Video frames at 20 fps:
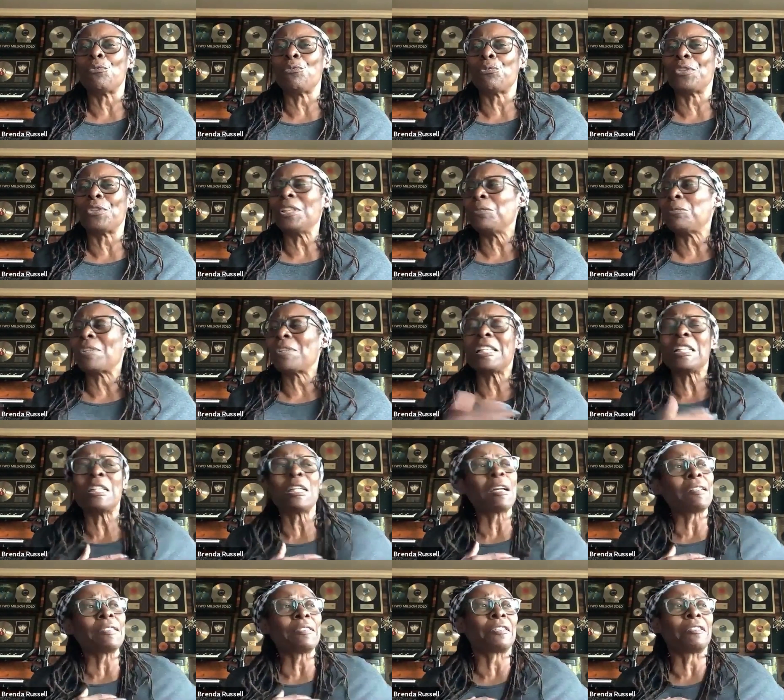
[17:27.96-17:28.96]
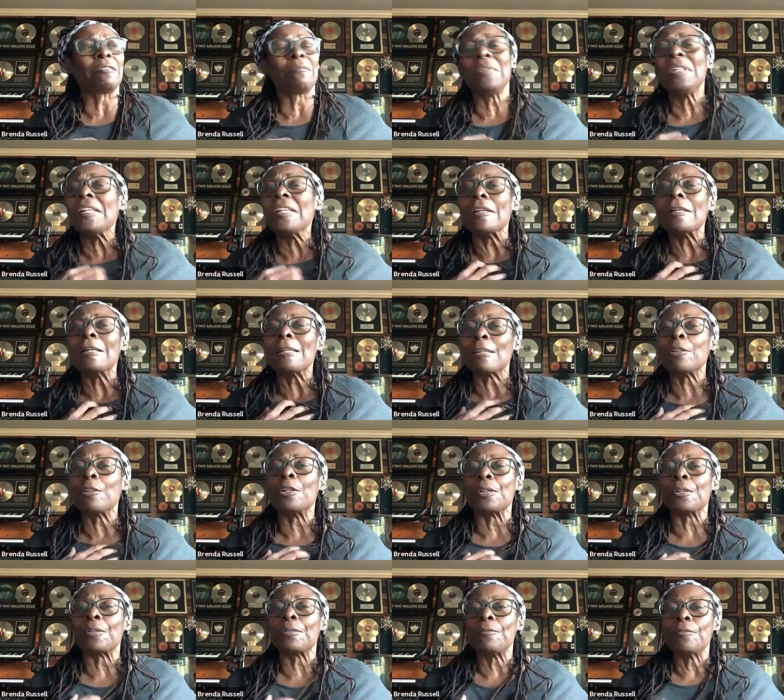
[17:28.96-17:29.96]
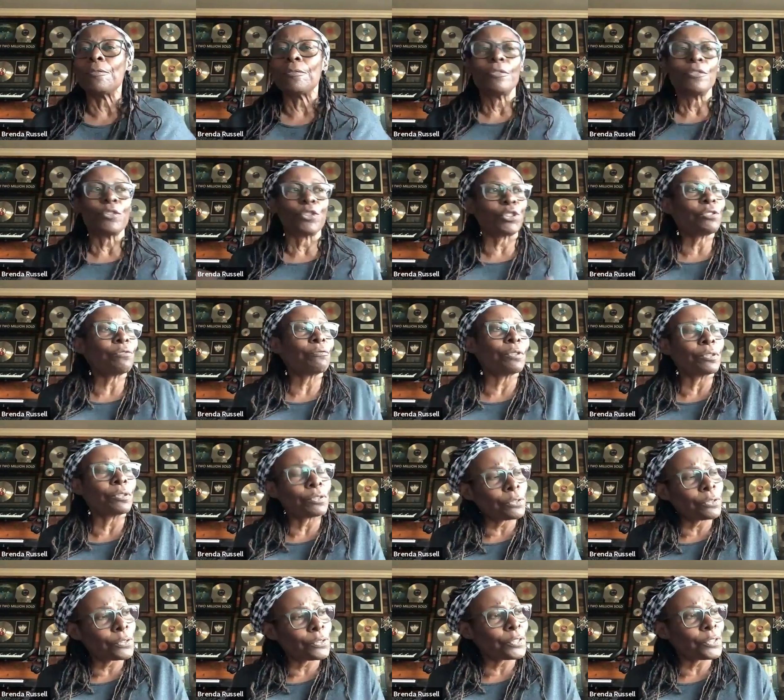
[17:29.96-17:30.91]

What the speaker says: Why are you asking me? She wrote the